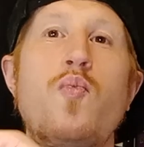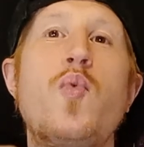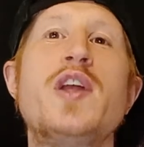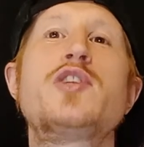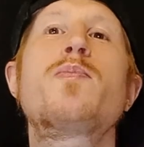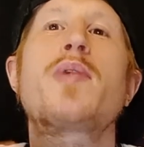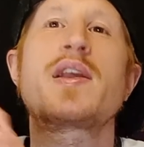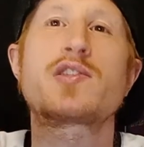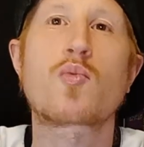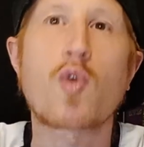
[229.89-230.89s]
which
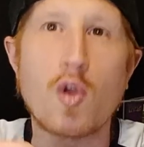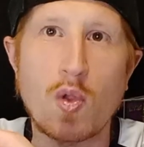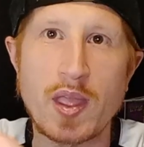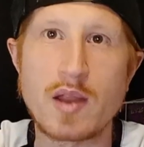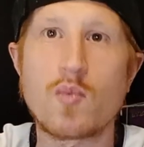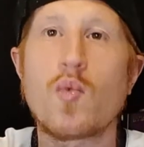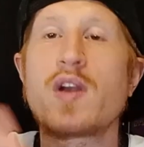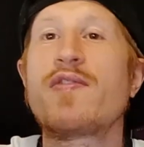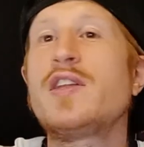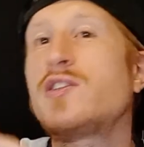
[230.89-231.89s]
plays a role in
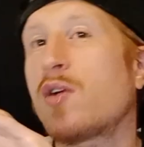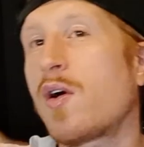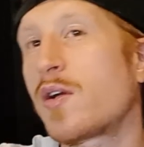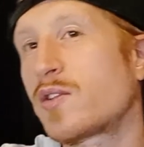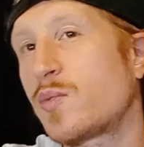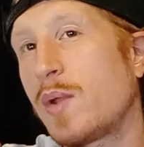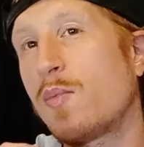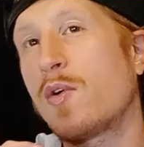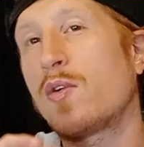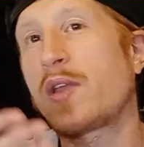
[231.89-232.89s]
one of these songs we
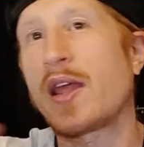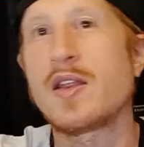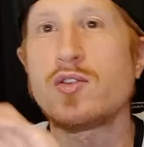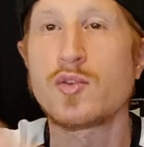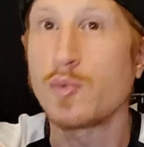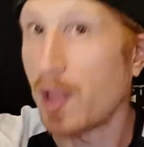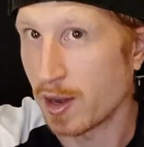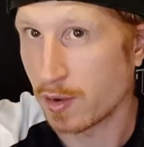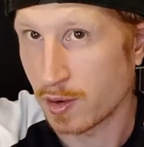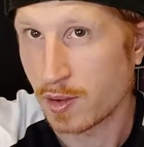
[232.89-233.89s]
will get into later.